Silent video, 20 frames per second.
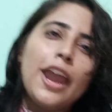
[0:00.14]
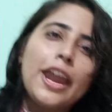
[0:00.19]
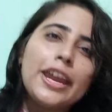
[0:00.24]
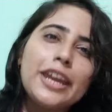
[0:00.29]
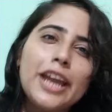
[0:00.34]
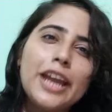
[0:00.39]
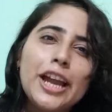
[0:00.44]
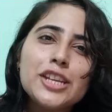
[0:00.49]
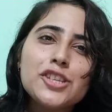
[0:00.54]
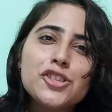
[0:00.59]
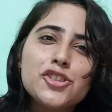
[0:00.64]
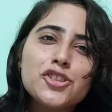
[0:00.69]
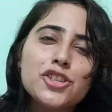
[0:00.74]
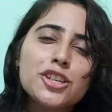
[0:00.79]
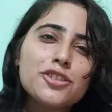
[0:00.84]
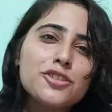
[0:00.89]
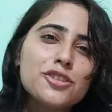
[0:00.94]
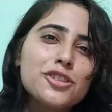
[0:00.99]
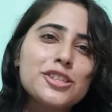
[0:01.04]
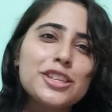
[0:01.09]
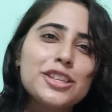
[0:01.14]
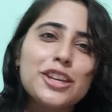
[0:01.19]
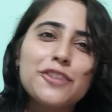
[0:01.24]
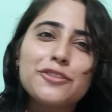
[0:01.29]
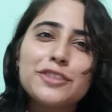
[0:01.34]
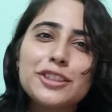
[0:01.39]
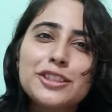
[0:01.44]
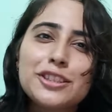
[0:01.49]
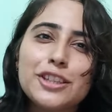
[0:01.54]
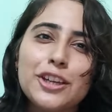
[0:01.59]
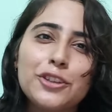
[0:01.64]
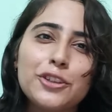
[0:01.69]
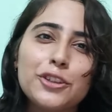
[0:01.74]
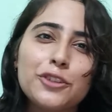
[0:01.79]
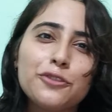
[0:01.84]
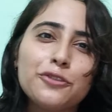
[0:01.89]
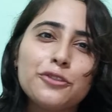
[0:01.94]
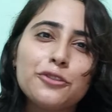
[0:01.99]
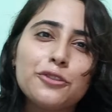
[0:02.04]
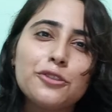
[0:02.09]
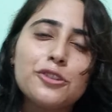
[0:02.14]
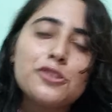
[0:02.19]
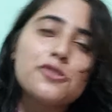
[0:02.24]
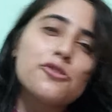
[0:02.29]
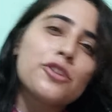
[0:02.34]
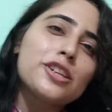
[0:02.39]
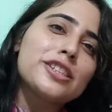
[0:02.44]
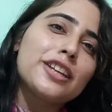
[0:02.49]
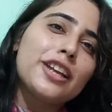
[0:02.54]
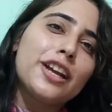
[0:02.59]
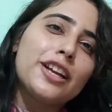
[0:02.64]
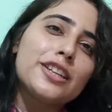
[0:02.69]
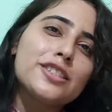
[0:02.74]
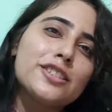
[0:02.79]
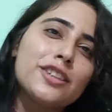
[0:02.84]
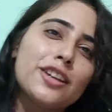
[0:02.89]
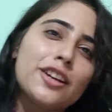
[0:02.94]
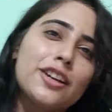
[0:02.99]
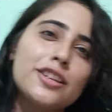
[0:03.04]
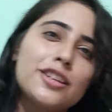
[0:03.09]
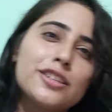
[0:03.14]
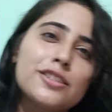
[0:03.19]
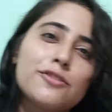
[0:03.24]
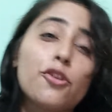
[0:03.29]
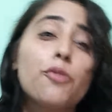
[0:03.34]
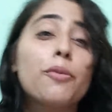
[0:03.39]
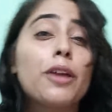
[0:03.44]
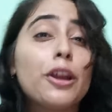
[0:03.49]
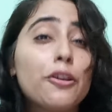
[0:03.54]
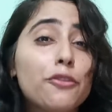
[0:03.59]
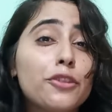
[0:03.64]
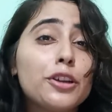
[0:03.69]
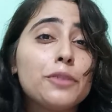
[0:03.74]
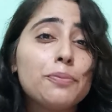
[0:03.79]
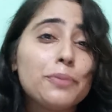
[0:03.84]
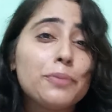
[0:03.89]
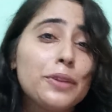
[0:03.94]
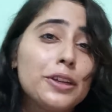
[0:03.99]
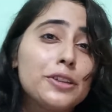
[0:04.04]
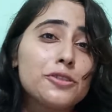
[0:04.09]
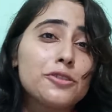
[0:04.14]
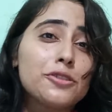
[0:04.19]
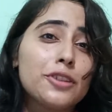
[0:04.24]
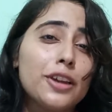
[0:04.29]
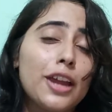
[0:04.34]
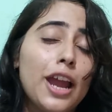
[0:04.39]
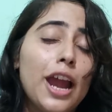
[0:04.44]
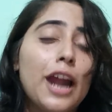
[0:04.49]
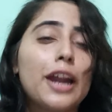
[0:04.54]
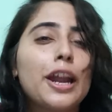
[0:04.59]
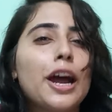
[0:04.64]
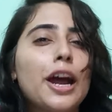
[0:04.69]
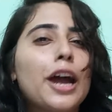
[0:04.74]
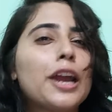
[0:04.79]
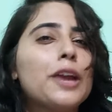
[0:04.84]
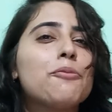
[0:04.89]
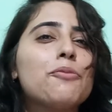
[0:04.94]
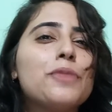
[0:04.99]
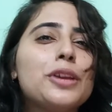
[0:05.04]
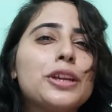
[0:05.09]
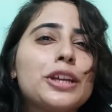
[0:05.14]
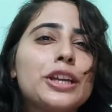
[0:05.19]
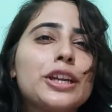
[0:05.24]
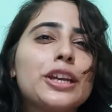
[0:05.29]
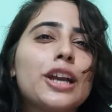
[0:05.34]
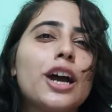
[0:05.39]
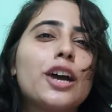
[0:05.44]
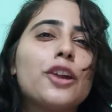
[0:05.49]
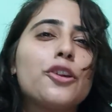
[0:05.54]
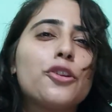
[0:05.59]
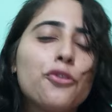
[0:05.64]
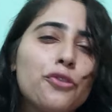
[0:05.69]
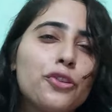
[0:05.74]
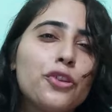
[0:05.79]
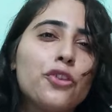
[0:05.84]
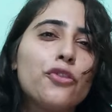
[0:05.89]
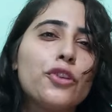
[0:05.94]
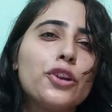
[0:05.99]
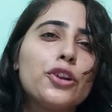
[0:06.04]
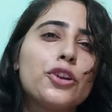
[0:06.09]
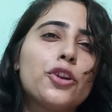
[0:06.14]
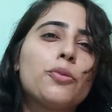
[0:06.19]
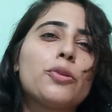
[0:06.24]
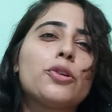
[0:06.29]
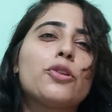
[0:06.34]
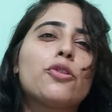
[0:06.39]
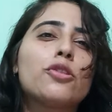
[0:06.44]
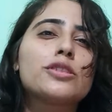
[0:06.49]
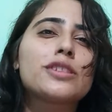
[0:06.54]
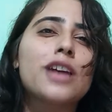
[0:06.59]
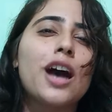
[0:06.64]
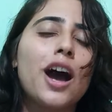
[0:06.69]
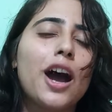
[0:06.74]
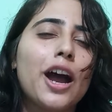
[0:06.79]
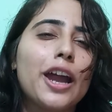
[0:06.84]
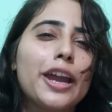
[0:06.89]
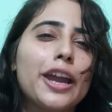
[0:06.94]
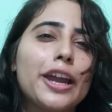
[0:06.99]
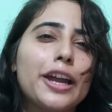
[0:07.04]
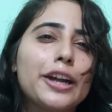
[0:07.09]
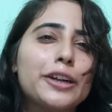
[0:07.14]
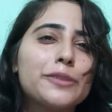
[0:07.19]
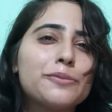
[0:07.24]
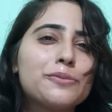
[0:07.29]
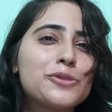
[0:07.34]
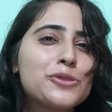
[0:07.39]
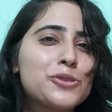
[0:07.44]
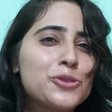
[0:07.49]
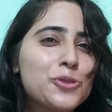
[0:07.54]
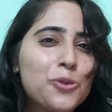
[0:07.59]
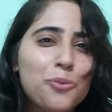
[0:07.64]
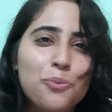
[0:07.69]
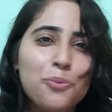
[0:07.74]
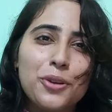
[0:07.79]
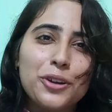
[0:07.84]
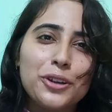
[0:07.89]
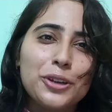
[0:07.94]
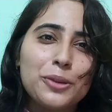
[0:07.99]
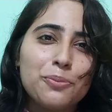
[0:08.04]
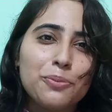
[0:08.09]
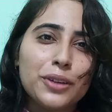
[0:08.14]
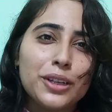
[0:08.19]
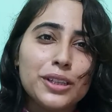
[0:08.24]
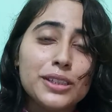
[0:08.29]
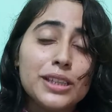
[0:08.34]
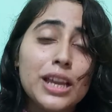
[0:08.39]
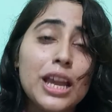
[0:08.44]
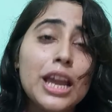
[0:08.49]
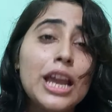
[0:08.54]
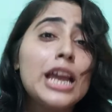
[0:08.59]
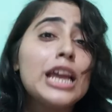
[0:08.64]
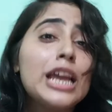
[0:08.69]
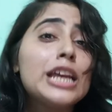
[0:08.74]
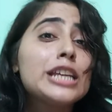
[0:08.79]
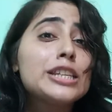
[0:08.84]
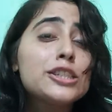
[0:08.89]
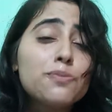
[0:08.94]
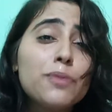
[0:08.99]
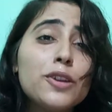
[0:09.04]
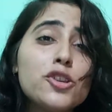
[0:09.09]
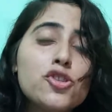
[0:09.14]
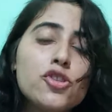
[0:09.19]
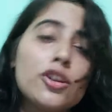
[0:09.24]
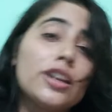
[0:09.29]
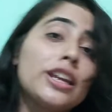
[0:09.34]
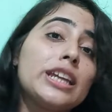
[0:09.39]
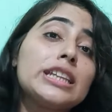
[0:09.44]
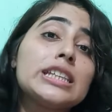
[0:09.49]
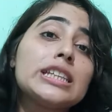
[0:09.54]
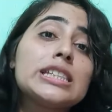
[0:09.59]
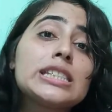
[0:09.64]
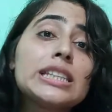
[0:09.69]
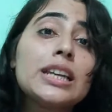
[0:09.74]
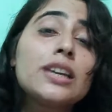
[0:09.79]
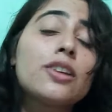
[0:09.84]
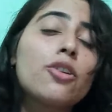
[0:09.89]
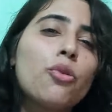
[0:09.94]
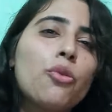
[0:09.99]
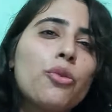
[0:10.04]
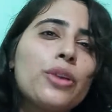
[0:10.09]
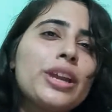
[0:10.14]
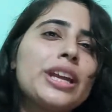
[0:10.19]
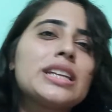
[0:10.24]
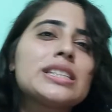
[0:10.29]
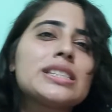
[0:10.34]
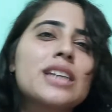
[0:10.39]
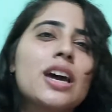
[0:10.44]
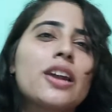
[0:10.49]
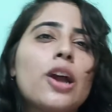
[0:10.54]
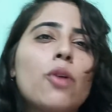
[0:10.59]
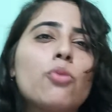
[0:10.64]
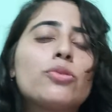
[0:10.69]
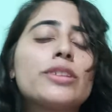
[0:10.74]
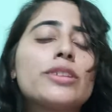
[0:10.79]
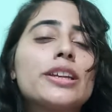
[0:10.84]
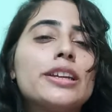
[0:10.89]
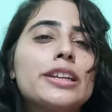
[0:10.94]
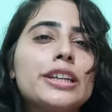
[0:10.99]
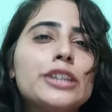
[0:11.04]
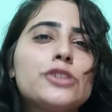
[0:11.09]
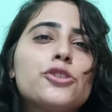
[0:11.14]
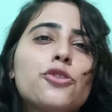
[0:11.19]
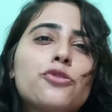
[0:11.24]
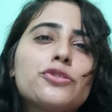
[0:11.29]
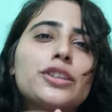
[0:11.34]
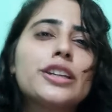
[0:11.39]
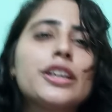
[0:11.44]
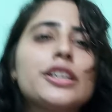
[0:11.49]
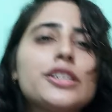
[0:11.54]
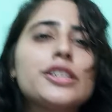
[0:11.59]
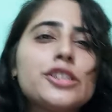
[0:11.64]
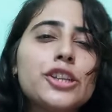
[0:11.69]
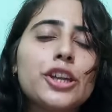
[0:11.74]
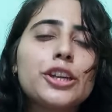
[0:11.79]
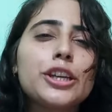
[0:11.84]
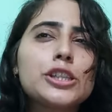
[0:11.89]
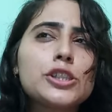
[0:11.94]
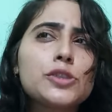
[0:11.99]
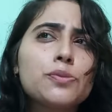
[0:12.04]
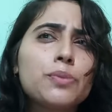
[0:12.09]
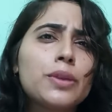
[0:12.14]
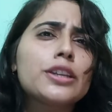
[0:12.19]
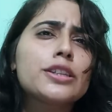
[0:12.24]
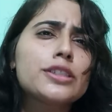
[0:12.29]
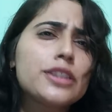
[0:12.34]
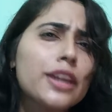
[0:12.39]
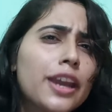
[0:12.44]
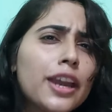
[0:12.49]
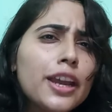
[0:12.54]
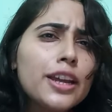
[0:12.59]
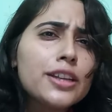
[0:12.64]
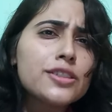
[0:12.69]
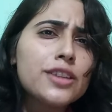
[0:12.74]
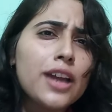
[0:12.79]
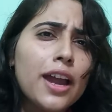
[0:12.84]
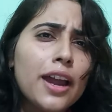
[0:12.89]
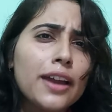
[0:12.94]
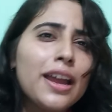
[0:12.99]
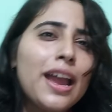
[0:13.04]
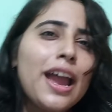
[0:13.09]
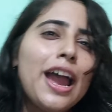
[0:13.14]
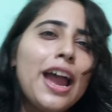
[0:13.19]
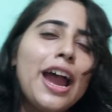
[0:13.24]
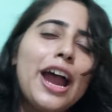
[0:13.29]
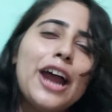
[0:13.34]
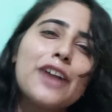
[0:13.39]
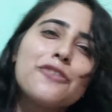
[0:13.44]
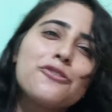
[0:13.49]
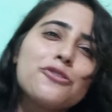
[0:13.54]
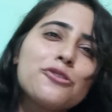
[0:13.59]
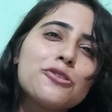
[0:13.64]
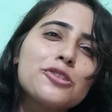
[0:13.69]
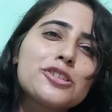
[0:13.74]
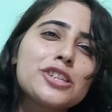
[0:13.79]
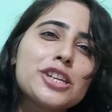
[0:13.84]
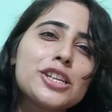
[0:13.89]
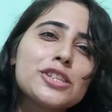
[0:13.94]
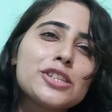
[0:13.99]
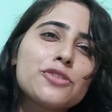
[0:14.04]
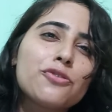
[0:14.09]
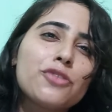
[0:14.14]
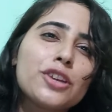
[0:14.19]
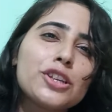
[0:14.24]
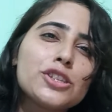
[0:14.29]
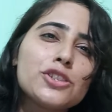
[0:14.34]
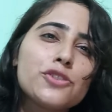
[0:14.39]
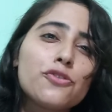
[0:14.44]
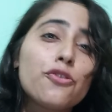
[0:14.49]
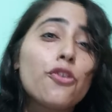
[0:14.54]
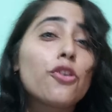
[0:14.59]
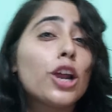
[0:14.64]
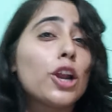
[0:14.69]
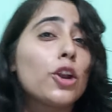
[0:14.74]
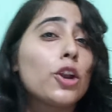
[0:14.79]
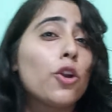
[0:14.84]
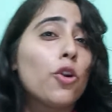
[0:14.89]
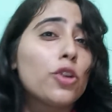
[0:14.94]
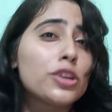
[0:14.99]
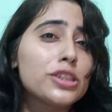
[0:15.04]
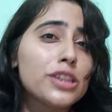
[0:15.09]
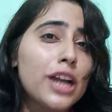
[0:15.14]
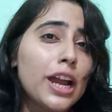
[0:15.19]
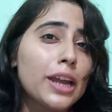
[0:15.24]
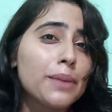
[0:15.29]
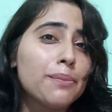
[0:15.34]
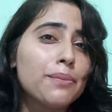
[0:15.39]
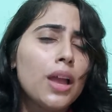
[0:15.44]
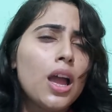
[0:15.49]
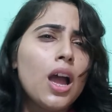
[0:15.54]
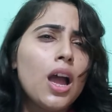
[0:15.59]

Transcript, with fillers: Hey, I just received this set of food storage glass jars from Everpeak today and I am making a review video because I am super impressed. Especially the silicone rings around the lid of the containers make it airtight and food stays fresh for a long time.